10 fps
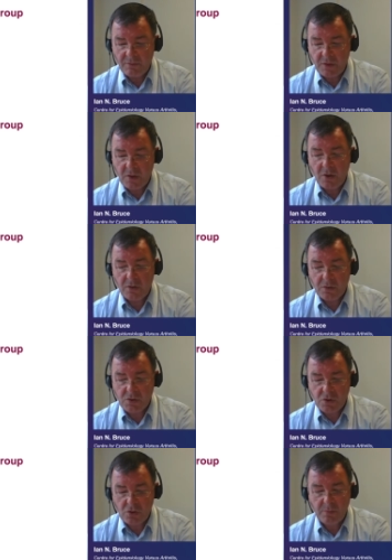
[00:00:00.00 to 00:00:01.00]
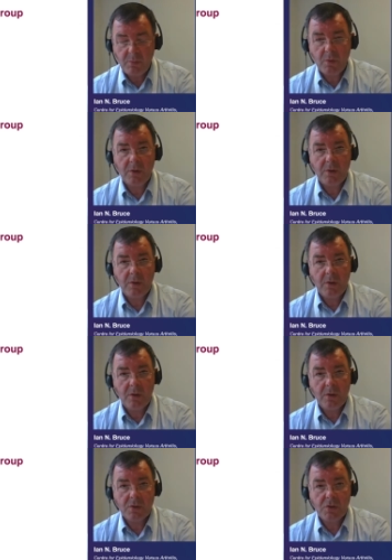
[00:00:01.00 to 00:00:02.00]
of the other TULIP-1
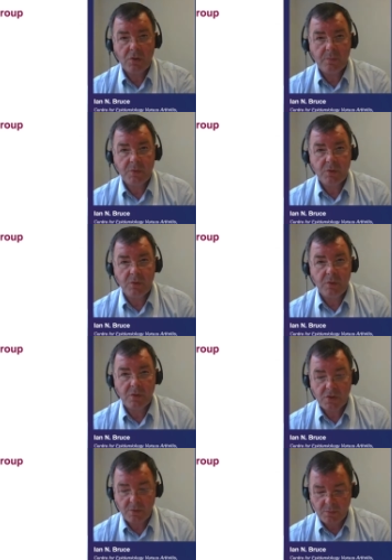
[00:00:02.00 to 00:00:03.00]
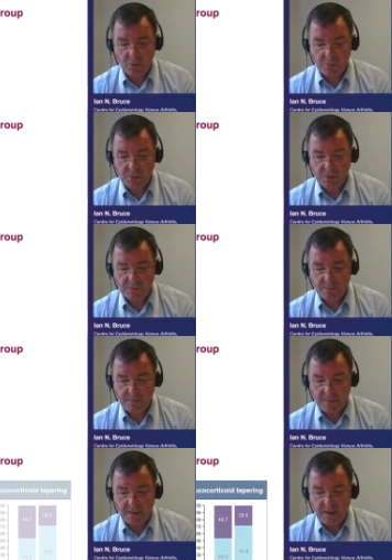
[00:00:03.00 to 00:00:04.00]
or TULIP-2 subgroups.
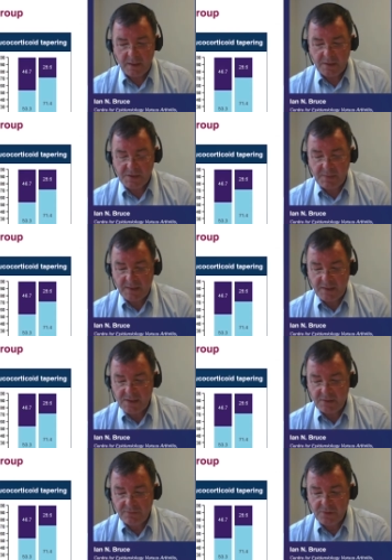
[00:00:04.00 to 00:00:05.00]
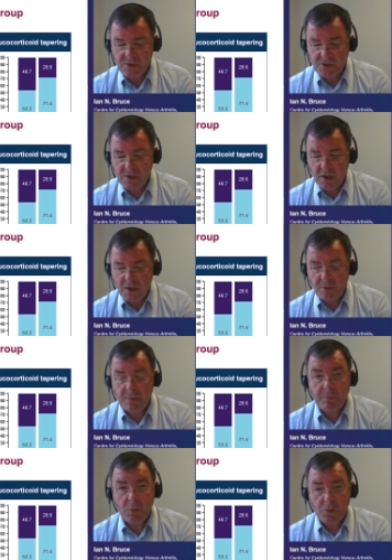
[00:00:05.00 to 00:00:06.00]
Despite these differences, the
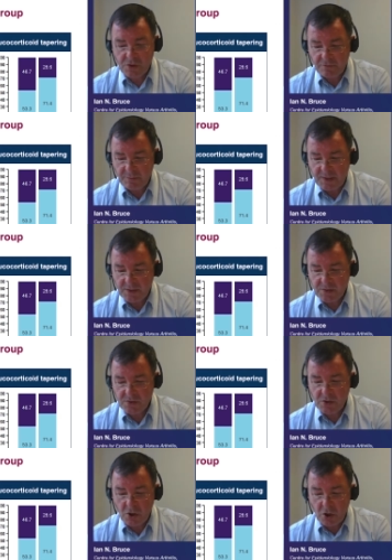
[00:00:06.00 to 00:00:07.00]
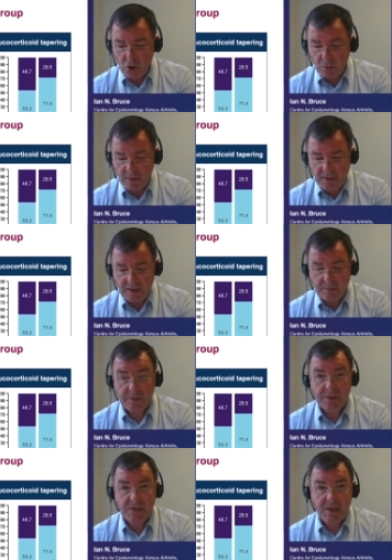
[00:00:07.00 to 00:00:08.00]
proportion of patients who were able
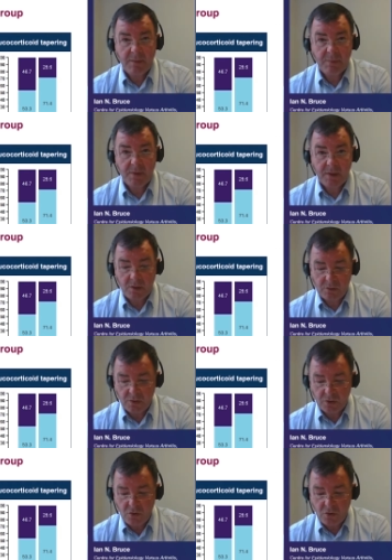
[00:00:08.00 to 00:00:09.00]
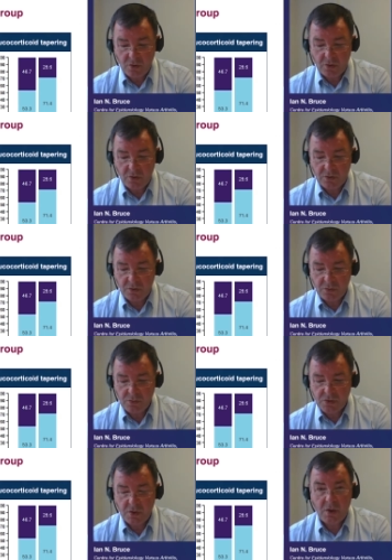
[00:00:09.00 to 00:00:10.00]
to taper their glucocorticoid
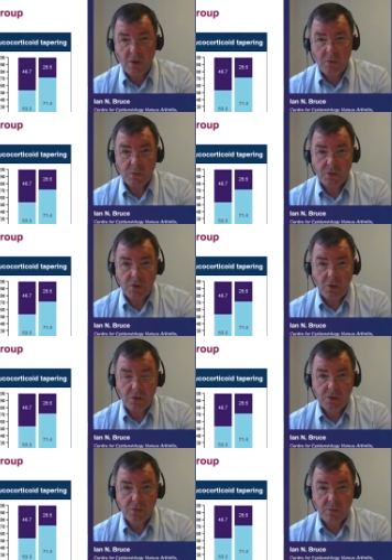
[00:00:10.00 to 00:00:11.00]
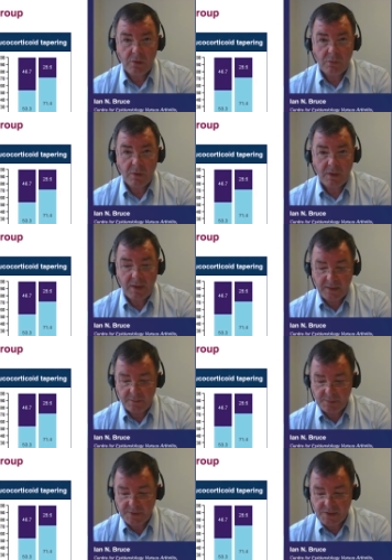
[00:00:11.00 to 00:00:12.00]
dose was also lower in the
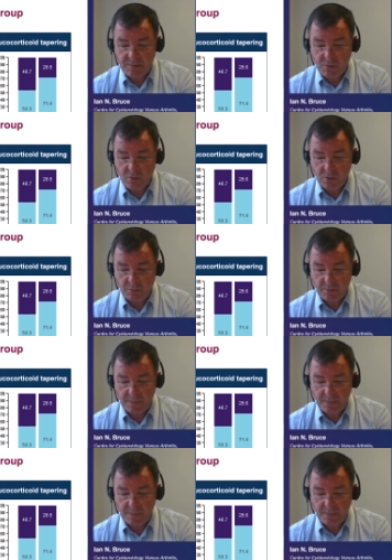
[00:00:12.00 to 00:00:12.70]
placebo group,